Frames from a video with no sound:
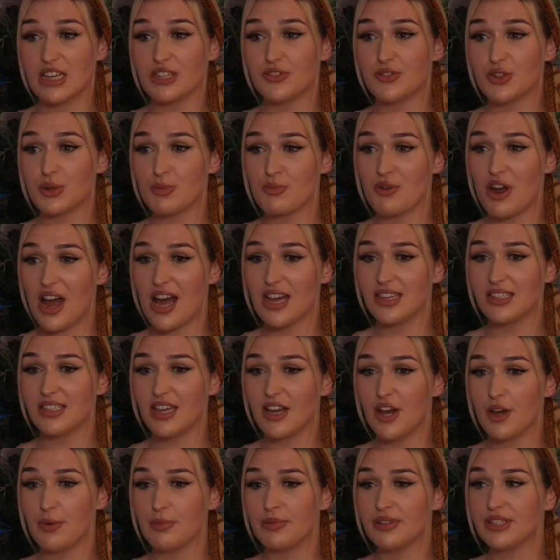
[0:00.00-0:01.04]
things for the
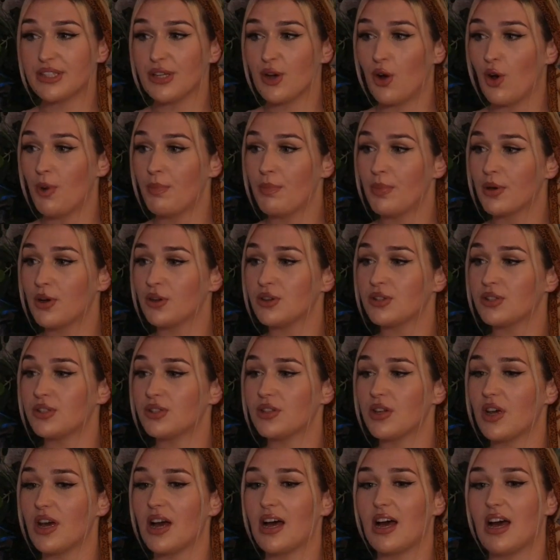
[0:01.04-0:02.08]
press, I opened it up
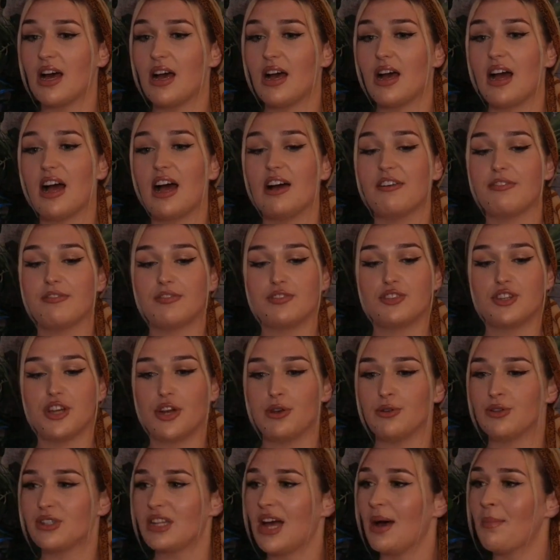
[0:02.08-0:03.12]
because I've
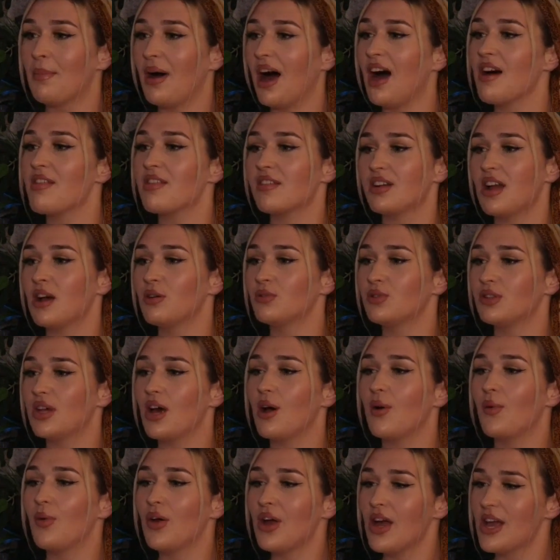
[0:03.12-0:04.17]
chose that path now,
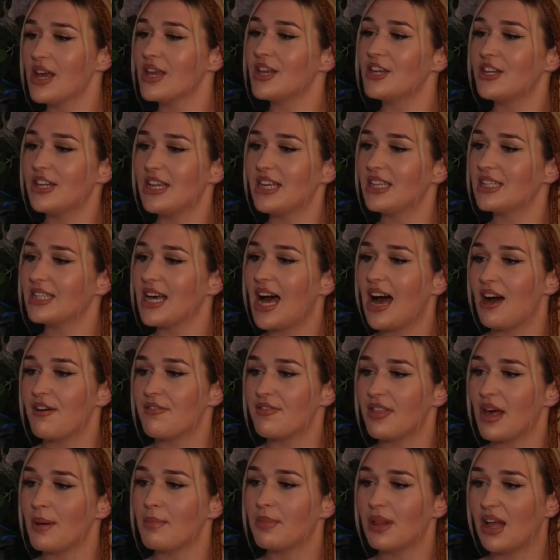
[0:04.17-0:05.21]
so you need to
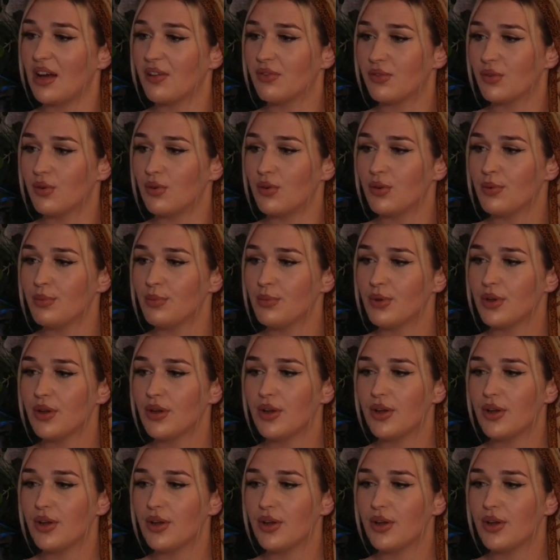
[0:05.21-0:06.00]
have that platform.